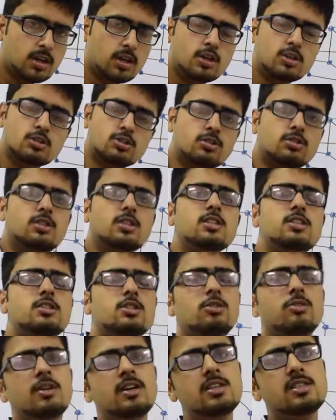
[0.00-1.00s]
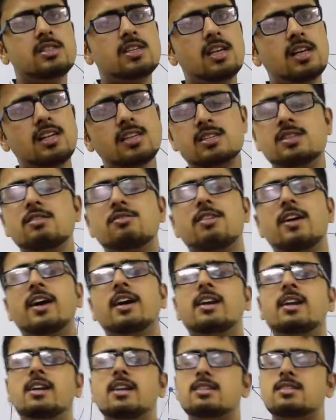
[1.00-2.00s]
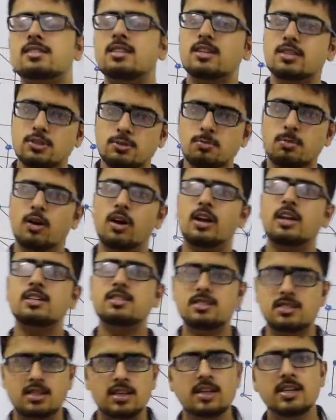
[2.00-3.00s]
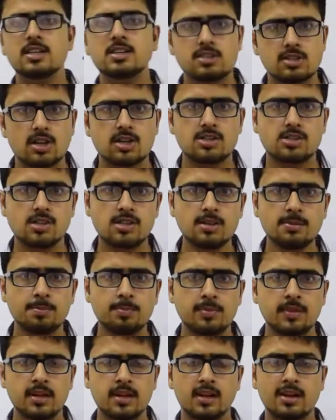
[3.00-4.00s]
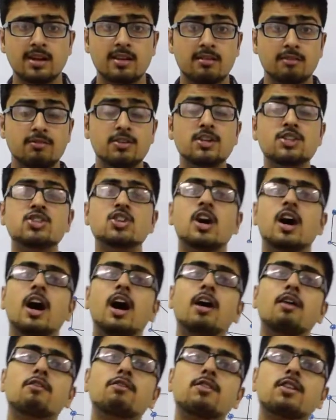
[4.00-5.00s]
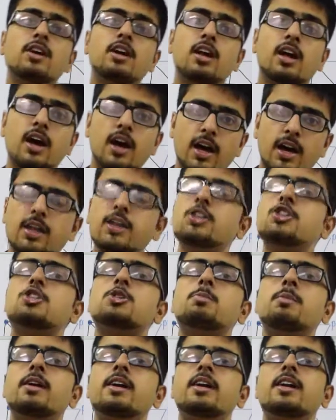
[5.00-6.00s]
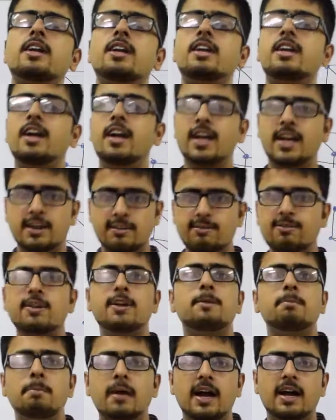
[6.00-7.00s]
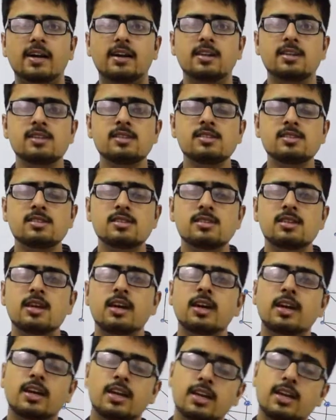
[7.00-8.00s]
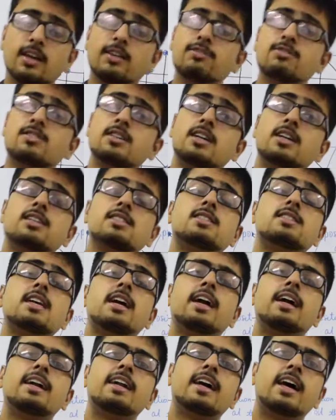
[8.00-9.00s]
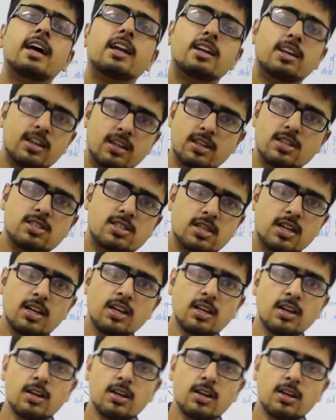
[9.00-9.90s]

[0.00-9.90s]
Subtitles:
So, this unit cell is defined as the smallest 3D structure which after arrangement in a definite patterns gives us the entire crystal